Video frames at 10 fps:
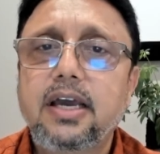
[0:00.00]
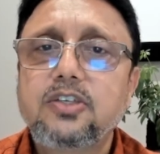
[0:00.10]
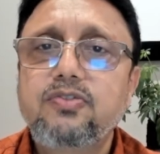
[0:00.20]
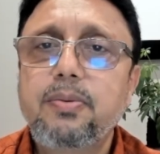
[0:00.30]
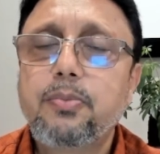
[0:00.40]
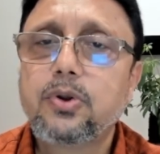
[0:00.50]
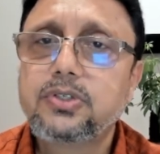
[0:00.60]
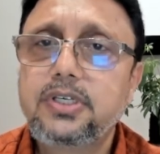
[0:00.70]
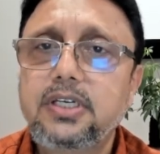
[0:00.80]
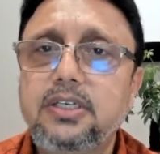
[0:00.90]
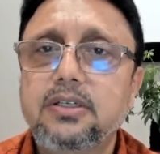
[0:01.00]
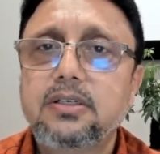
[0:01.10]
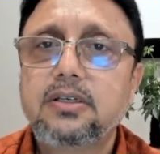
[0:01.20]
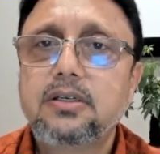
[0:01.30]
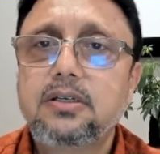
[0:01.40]
as we proceed.
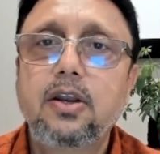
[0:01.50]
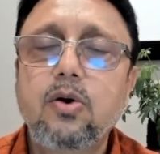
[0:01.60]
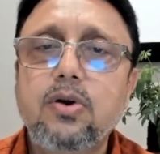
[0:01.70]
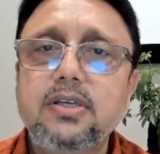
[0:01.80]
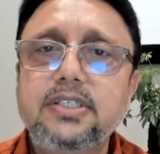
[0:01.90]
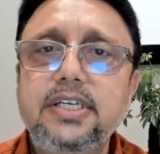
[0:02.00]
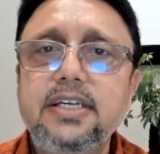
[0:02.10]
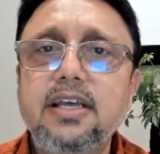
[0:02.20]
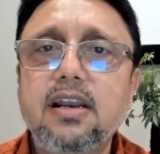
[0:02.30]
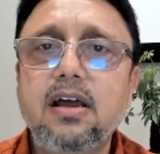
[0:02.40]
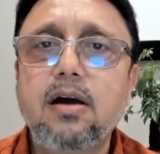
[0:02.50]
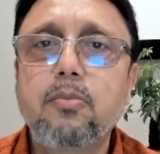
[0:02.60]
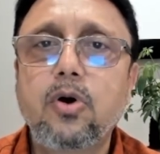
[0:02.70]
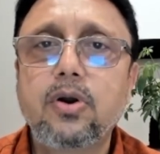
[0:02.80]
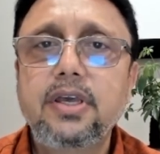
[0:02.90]
Now consider
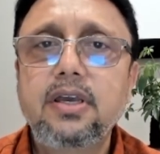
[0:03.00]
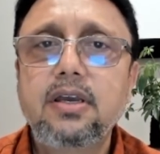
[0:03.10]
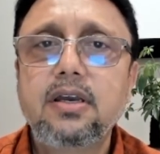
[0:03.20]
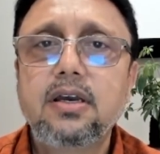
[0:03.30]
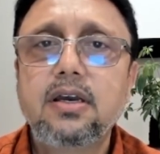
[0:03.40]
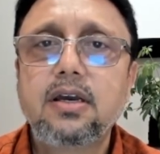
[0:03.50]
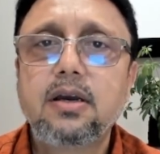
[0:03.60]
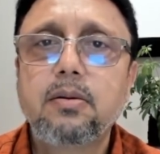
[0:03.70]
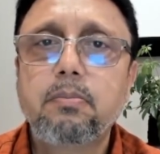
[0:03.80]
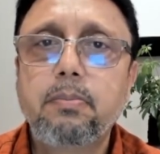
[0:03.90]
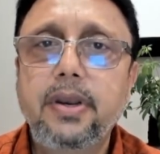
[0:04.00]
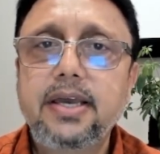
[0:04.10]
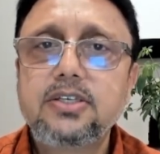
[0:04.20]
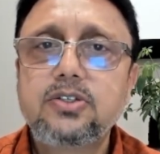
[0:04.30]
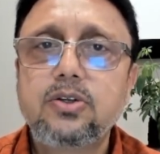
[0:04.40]
a body
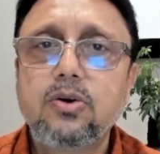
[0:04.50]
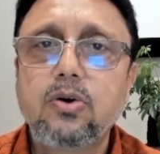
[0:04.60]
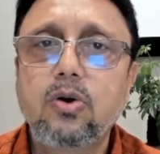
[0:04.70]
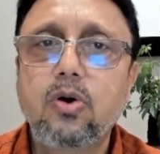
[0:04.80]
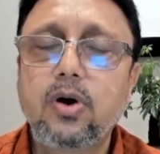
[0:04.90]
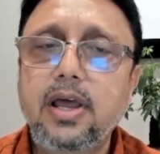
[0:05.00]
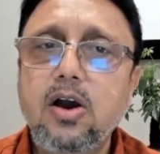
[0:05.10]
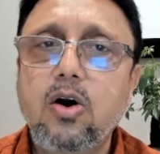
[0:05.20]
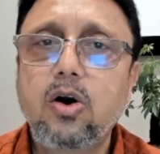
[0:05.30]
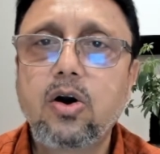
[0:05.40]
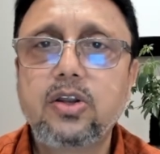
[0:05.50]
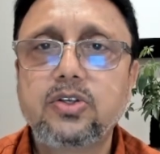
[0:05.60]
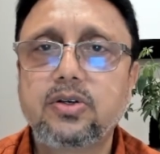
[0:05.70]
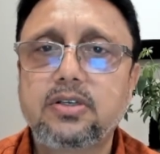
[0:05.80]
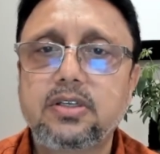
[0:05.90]
placed on a
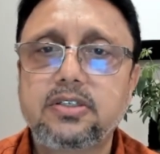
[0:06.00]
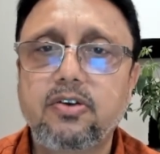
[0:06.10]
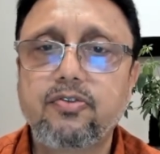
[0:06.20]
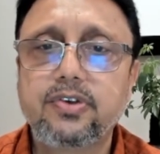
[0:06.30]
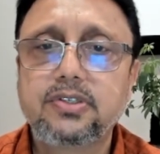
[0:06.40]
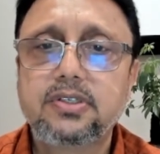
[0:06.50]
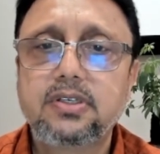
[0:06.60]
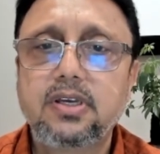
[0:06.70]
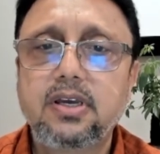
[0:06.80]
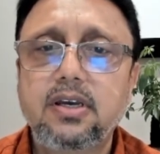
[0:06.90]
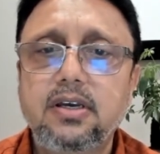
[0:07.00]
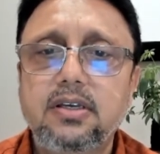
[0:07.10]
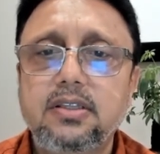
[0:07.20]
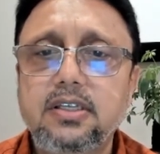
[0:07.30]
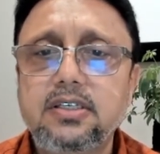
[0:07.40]
horizontal surface.
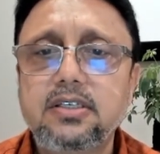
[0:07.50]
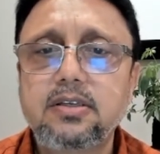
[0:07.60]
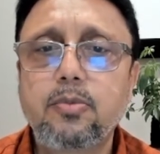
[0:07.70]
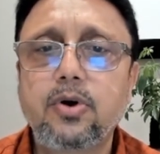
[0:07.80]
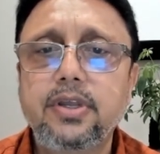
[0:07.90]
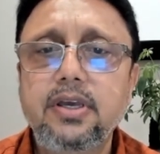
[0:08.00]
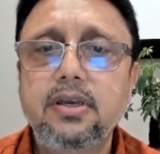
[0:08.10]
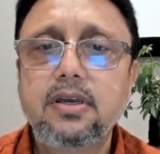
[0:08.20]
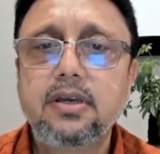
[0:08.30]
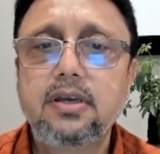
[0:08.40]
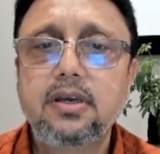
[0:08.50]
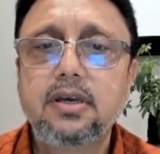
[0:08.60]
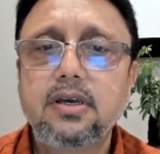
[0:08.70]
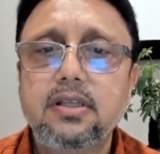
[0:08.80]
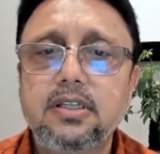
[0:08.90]
This is a body,
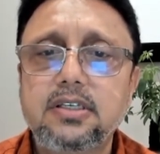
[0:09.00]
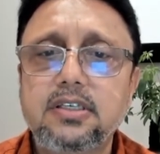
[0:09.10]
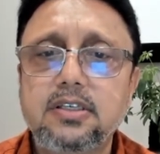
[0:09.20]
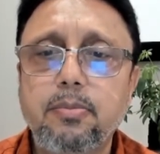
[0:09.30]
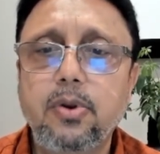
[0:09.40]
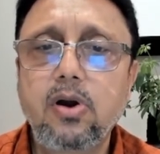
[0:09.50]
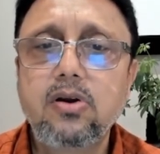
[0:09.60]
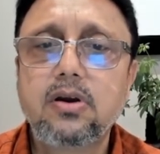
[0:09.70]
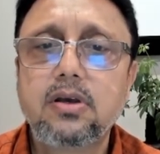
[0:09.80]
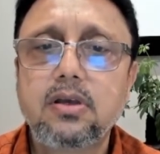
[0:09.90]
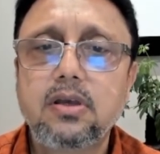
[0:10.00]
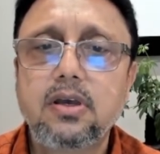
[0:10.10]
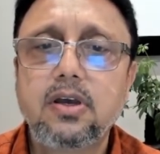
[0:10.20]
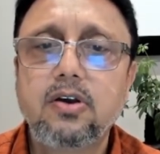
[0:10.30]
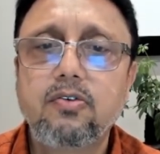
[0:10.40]
this is a block
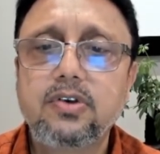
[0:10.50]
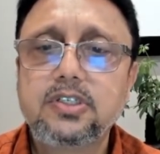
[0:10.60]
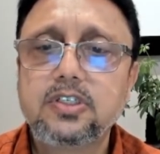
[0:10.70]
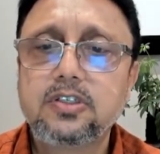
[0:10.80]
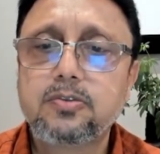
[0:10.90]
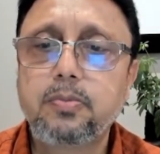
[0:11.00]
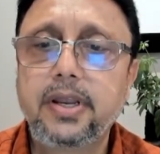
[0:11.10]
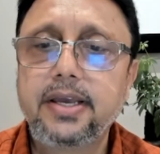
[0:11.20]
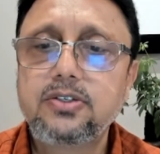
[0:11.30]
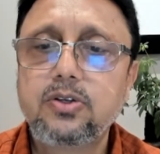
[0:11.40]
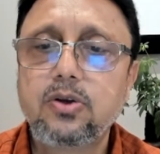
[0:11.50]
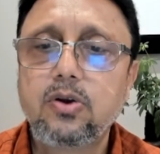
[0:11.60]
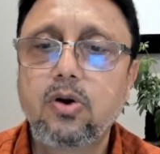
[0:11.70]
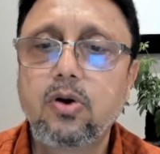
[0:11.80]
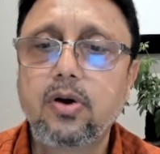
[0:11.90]
which is placed
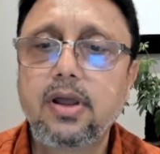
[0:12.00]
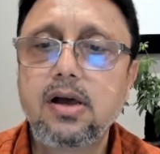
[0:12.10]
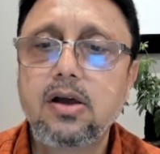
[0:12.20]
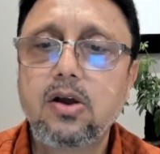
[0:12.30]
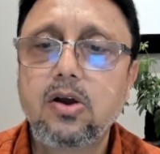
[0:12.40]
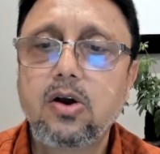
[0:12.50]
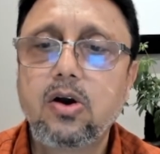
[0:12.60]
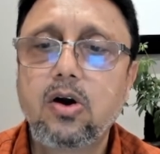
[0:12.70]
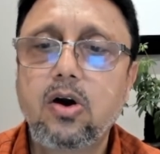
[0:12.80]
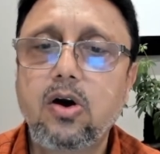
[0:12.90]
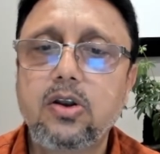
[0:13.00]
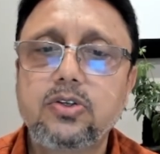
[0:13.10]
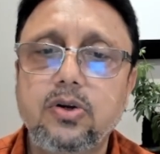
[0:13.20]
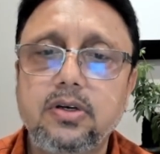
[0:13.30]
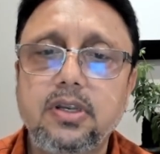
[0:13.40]
on a
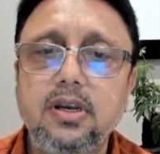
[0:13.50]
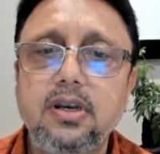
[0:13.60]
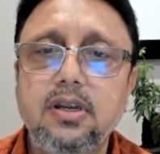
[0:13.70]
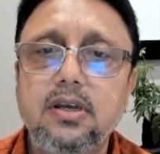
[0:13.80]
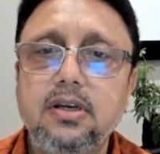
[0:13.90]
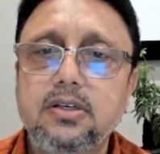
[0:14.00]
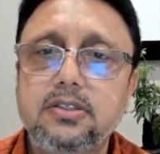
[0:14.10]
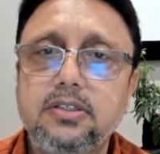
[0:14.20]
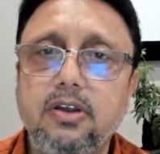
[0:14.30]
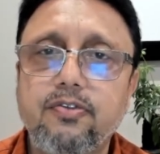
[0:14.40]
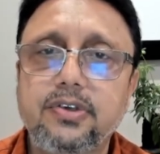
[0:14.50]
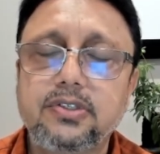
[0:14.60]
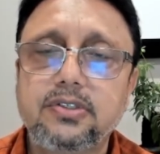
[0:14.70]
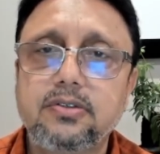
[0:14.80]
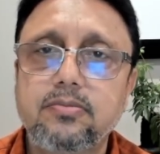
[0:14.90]
horizontal
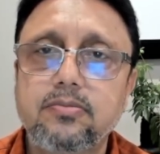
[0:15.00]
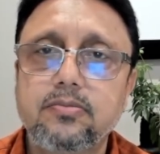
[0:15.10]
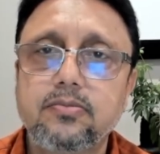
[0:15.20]
surface.